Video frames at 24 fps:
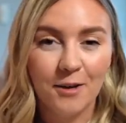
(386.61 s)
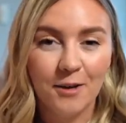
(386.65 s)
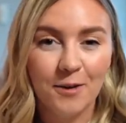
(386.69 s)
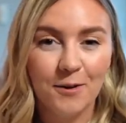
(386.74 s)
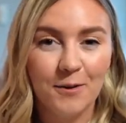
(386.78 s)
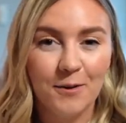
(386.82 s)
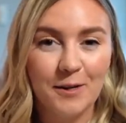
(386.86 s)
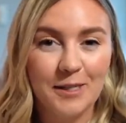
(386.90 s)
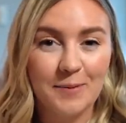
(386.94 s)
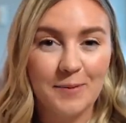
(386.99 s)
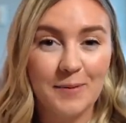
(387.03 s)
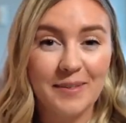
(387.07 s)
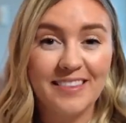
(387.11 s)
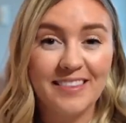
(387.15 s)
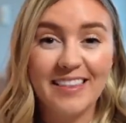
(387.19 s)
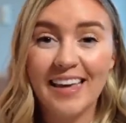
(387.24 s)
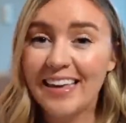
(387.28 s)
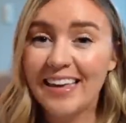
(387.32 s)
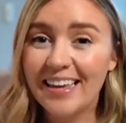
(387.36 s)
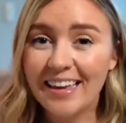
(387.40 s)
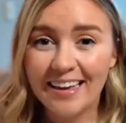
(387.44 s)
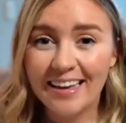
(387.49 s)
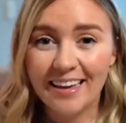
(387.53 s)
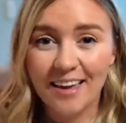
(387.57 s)
who has been
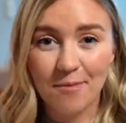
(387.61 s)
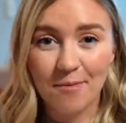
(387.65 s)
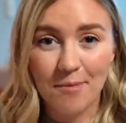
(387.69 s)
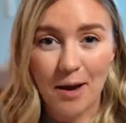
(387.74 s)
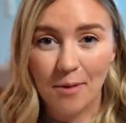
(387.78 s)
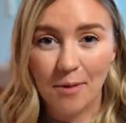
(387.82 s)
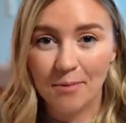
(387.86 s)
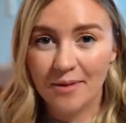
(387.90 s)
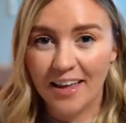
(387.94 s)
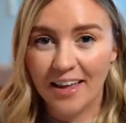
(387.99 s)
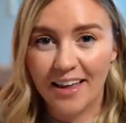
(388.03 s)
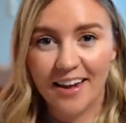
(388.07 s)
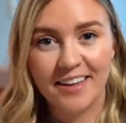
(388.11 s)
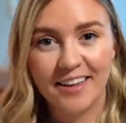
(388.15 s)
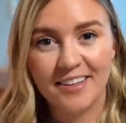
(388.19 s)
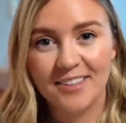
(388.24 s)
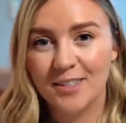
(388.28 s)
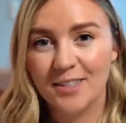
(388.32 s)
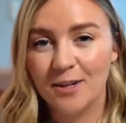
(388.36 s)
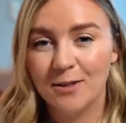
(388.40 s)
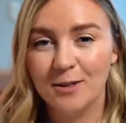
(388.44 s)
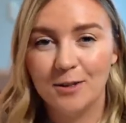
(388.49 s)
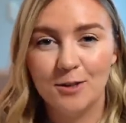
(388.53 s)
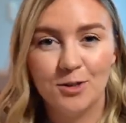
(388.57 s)
thinking about planning a
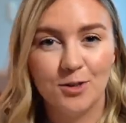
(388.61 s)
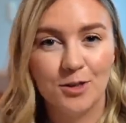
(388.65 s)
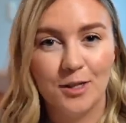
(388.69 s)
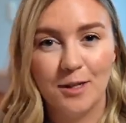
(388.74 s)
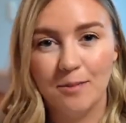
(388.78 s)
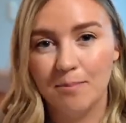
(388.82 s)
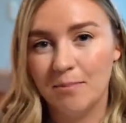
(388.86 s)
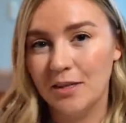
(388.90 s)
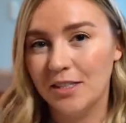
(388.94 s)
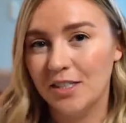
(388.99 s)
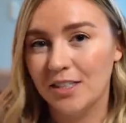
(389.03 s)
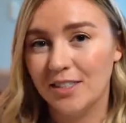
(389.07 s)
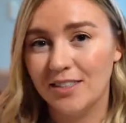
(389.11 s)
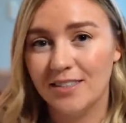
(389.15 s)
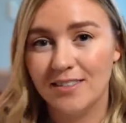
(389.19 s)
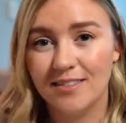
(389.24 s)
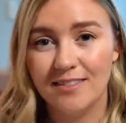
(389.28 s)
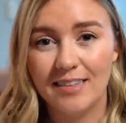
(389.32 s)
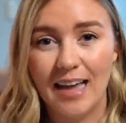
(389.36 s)
solo trip but just